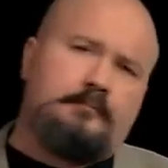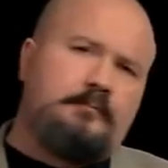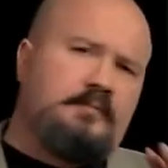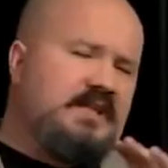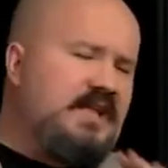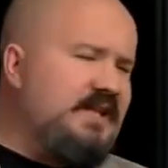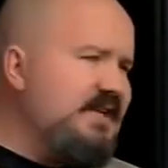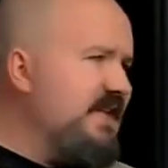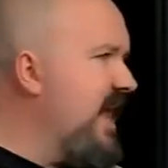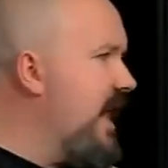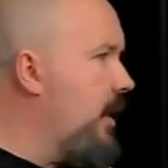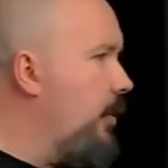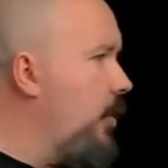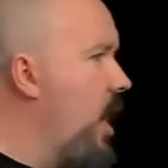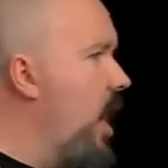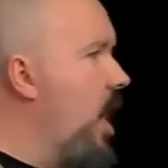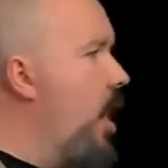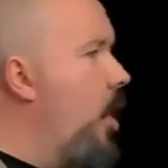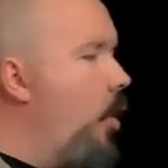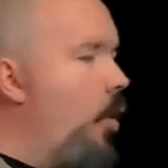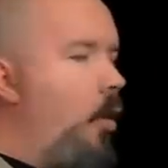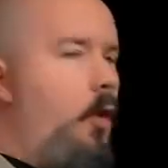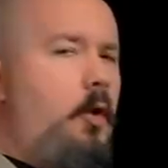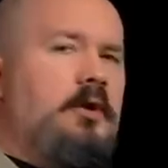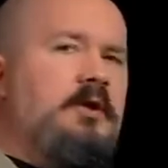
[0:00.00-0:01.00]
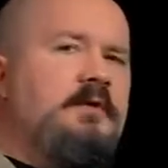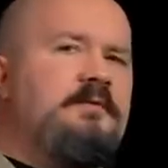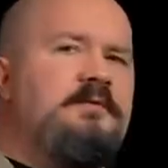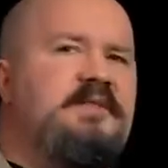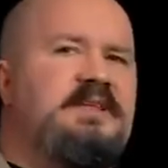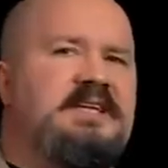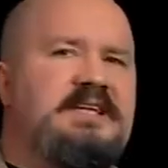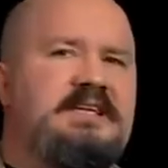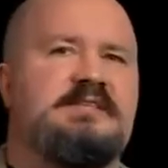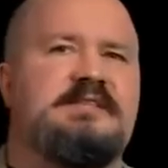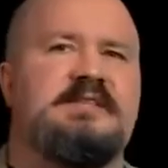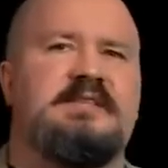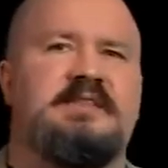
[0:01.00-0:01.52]
Now, all of
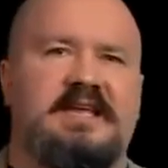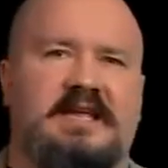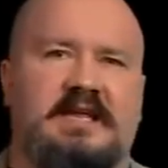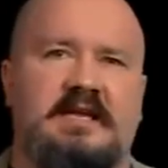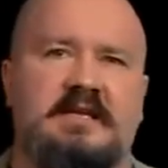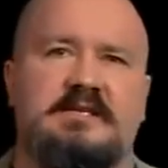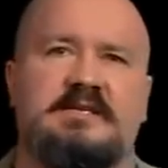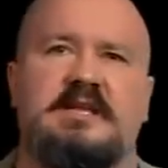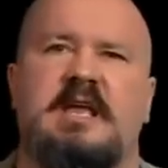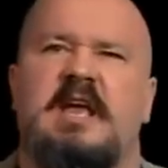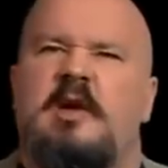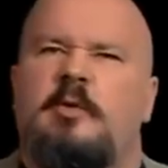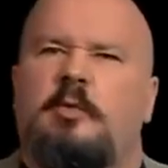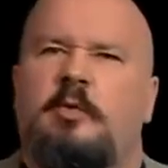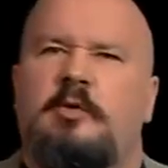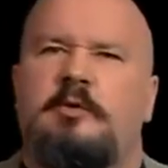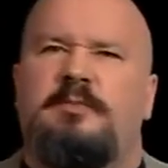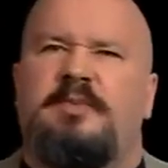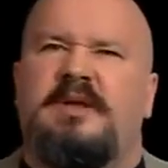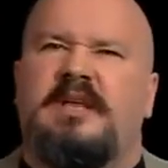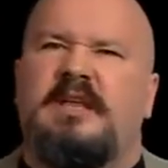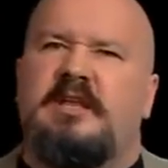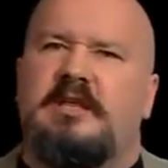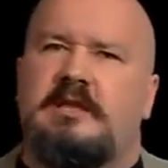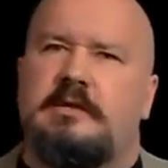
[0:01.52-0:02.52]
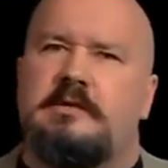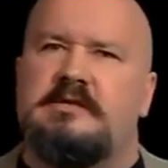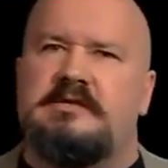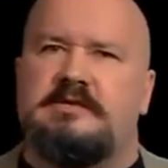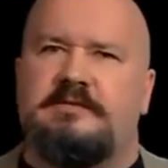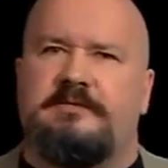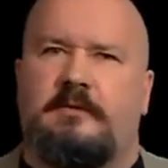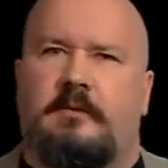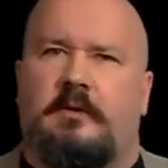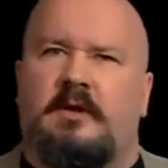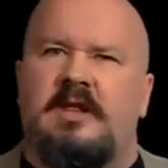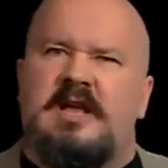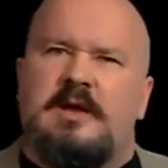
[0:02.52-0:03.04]
these things would be
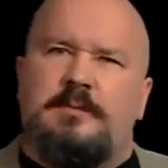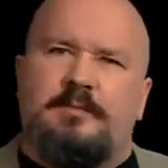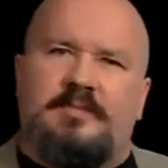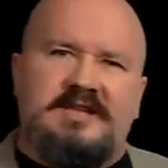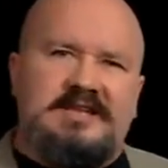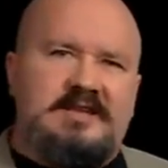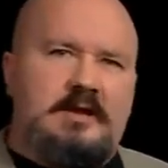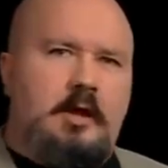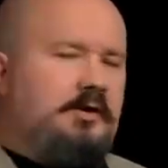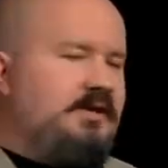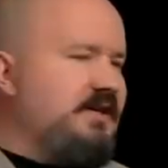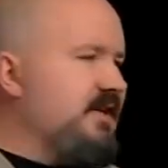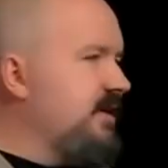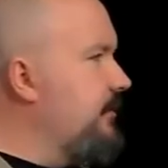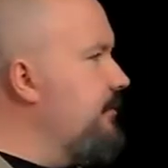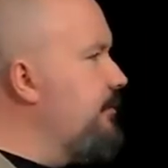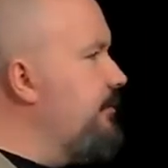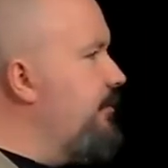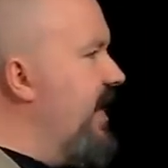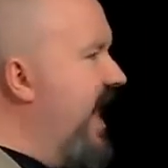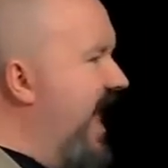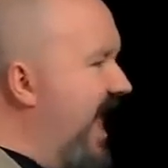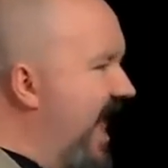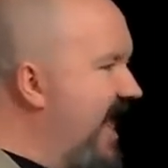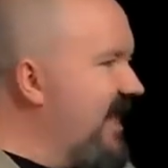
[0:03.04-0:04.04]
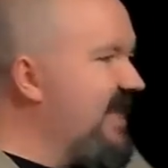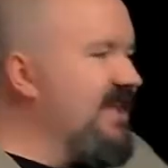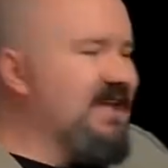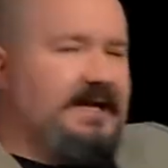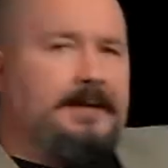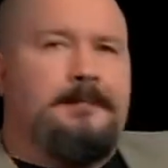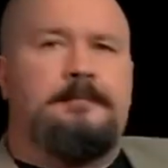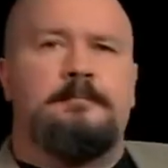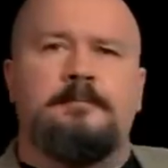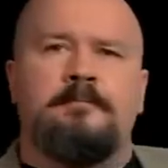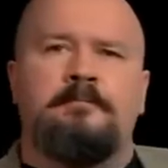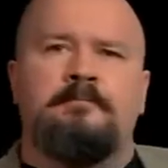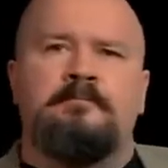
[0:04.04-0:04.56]
useful, but not
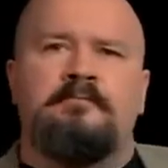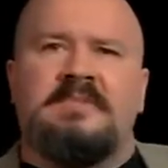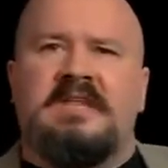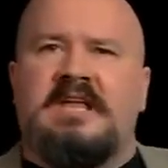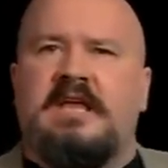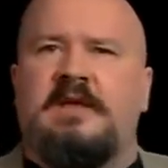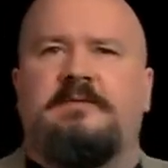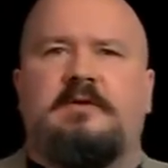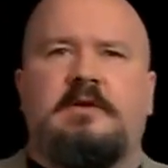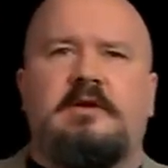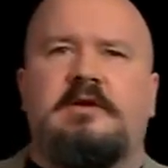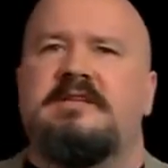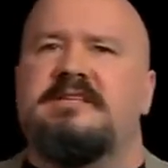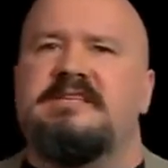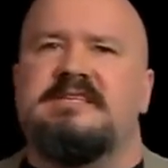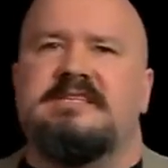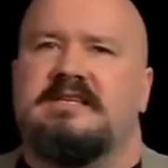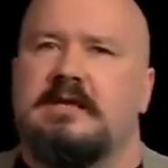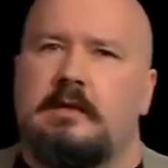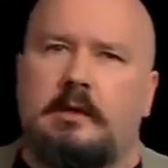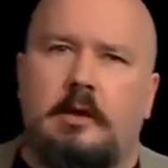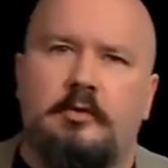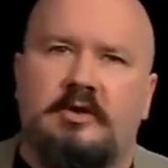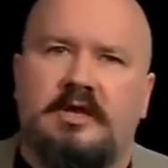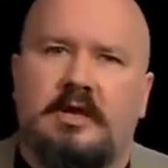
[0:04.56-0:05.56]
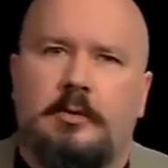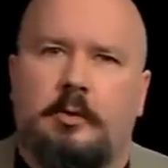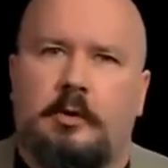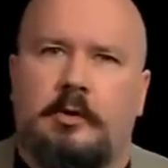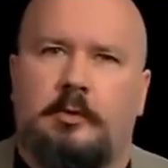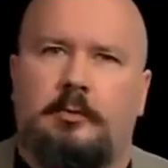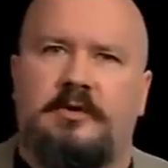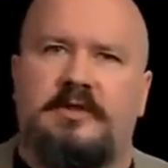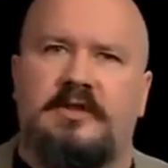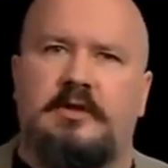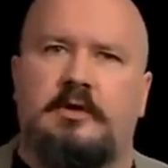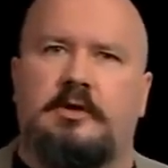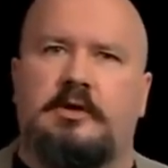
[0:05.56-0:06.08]
compelling, if you could still only work
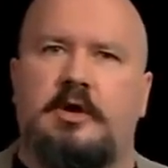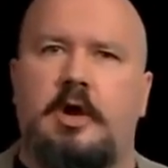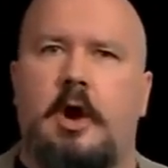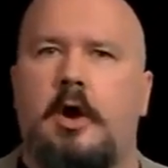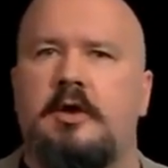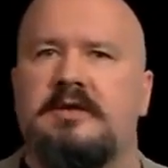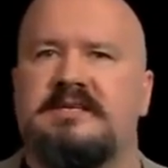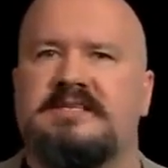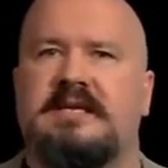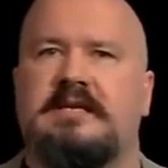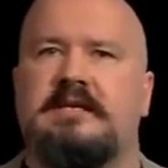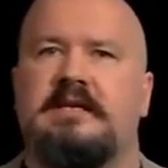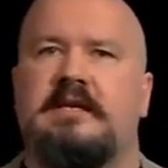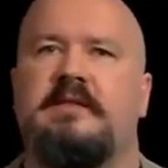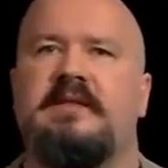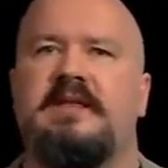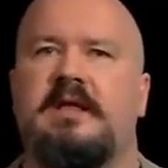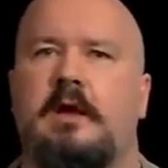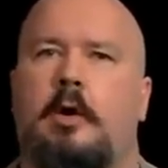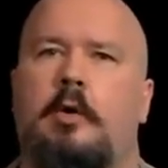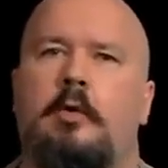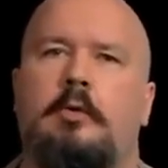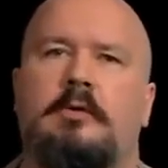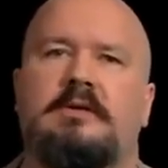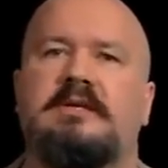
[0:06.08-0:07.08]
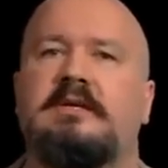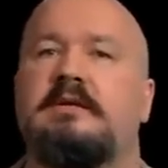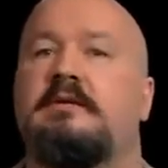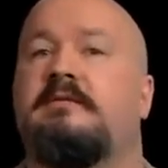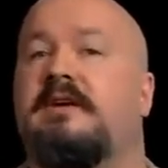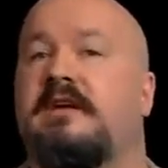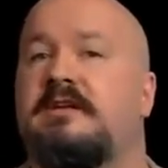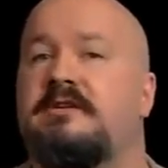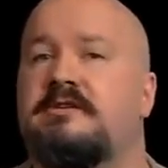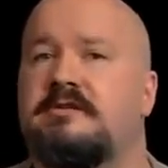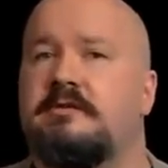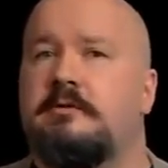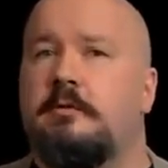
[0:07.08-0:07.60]
with your content in the old
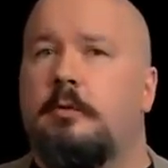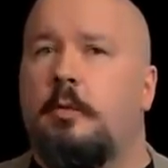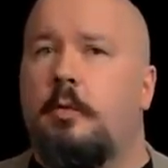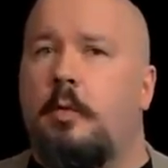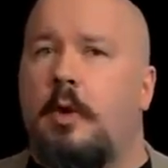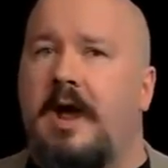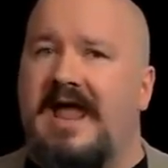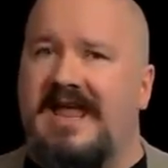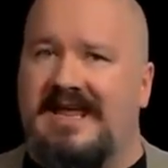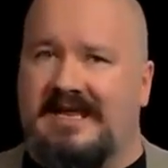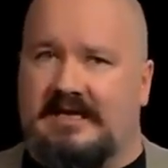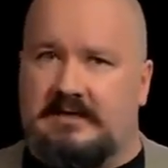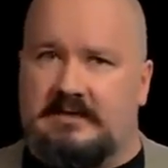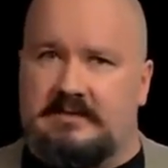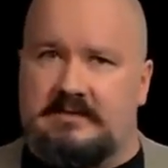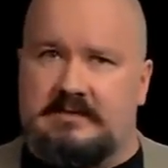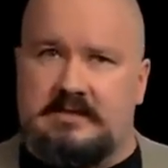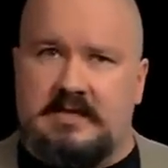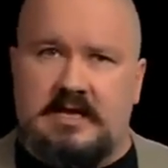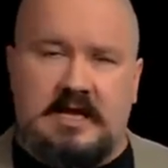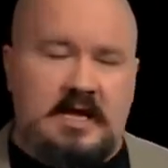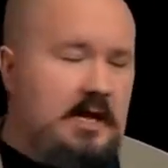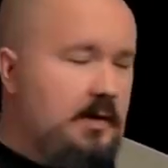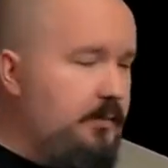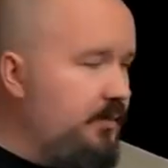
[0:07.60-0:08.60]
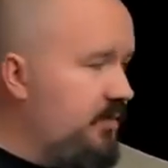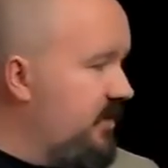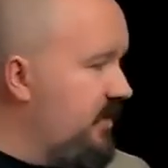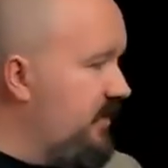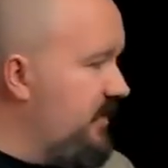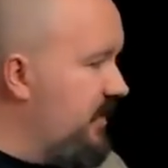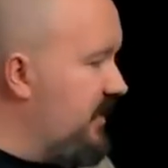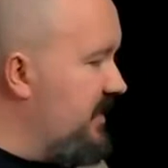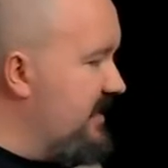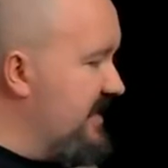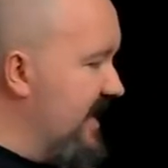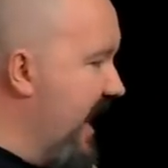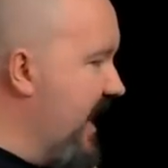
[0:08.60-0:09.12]
conventional ways. But in
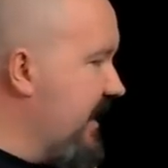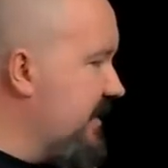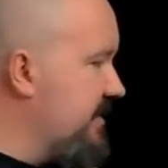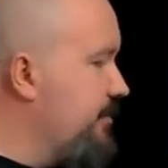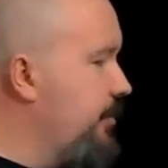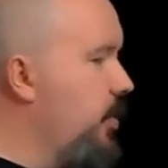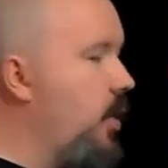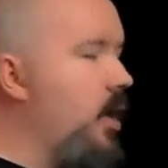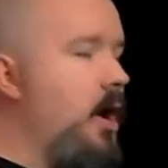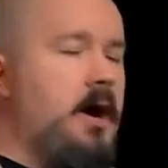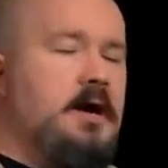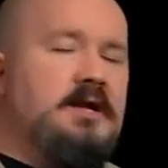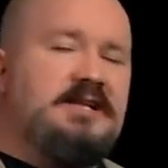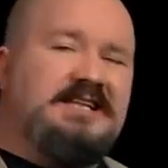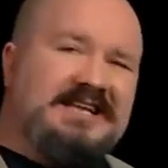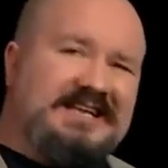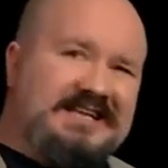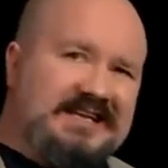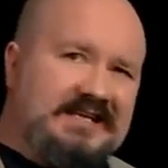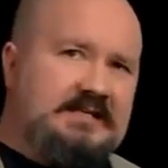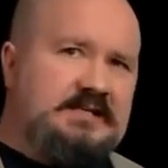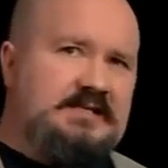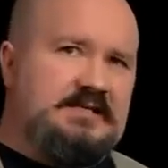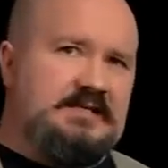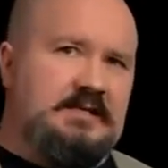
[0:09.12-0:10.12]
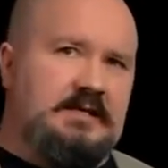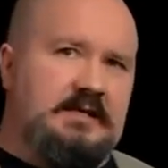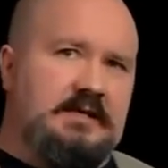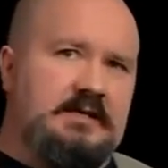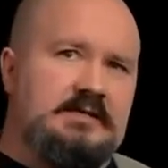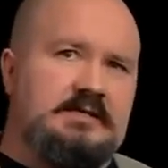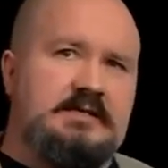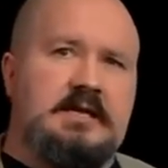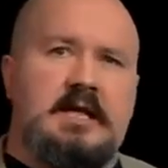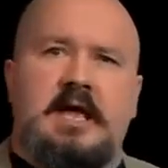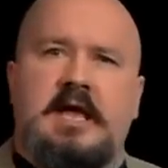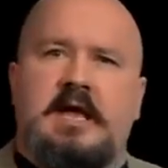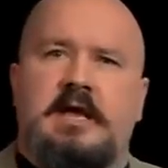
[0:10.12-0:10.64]
the next part,
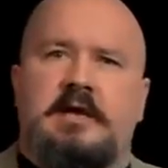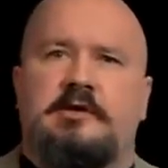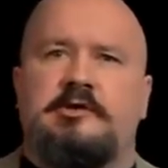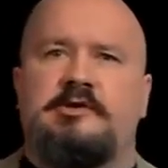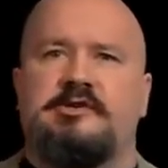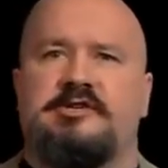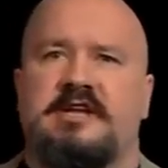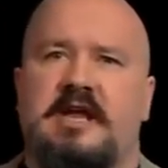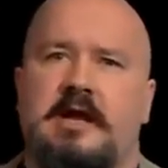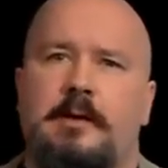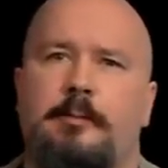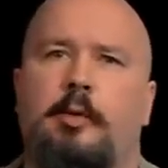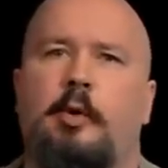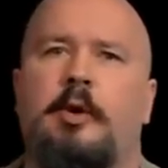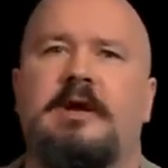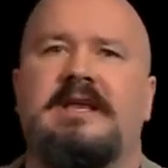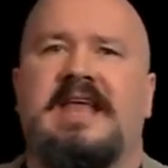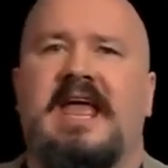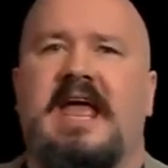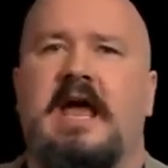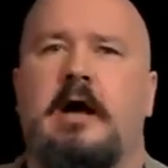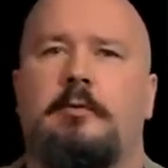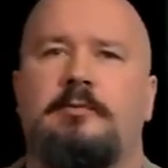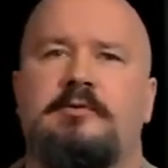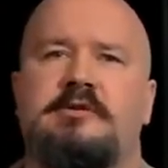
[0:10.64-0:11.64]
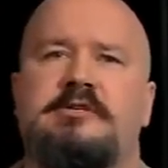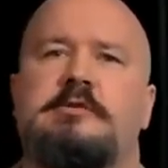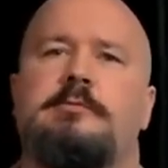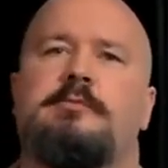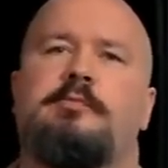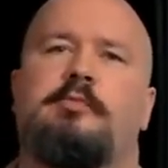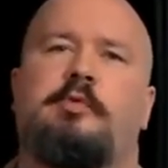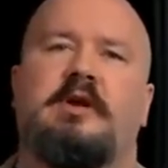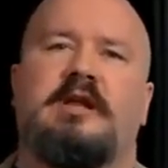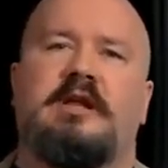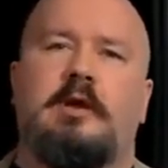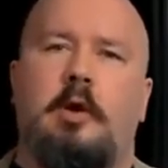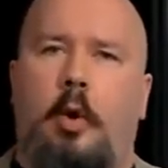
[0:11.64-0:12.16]
Insights, SharePoint helps you
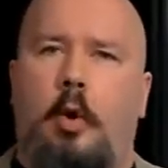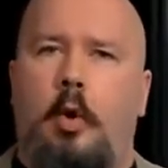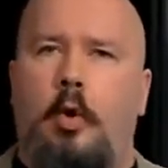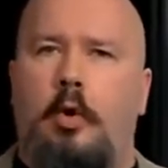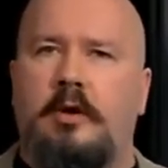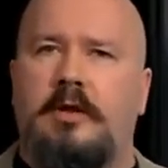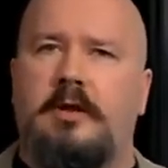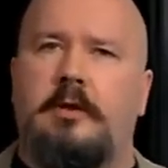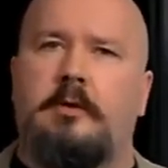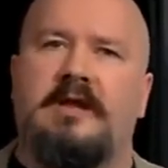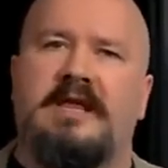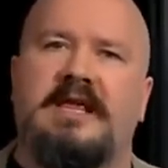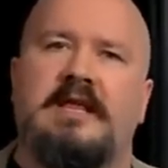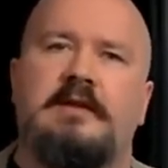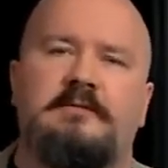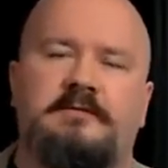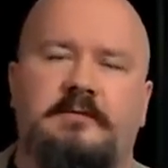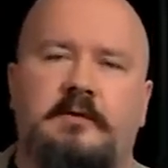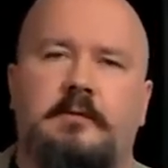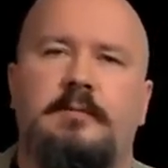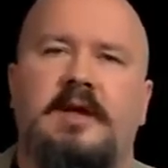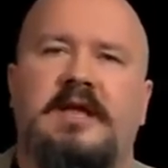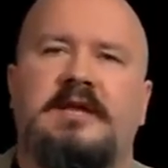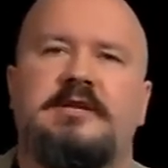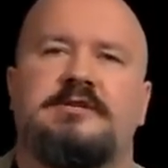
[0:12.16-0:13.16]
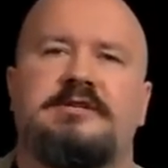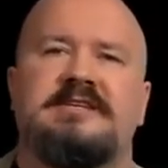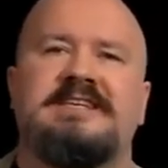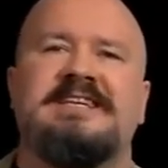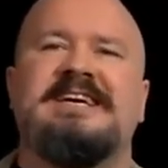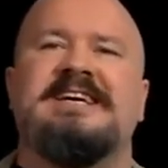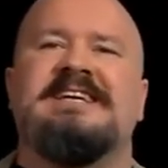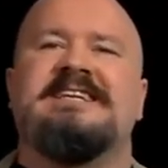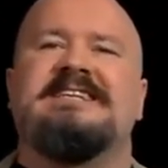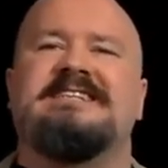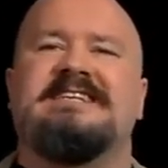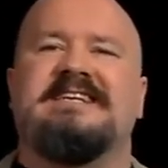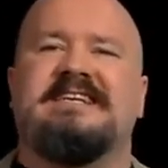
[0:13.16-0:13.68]
bring all your information
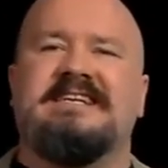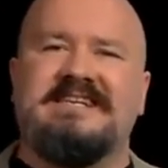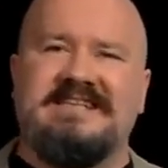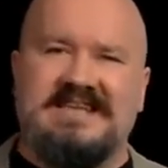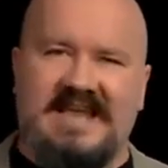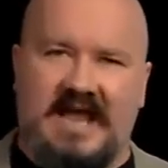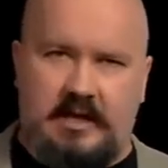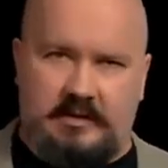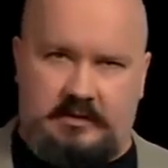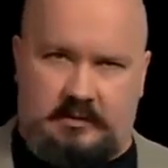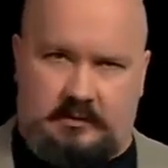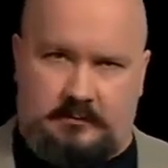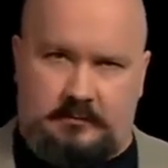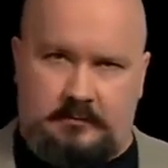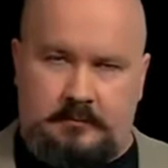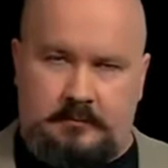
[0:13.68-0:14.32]
together.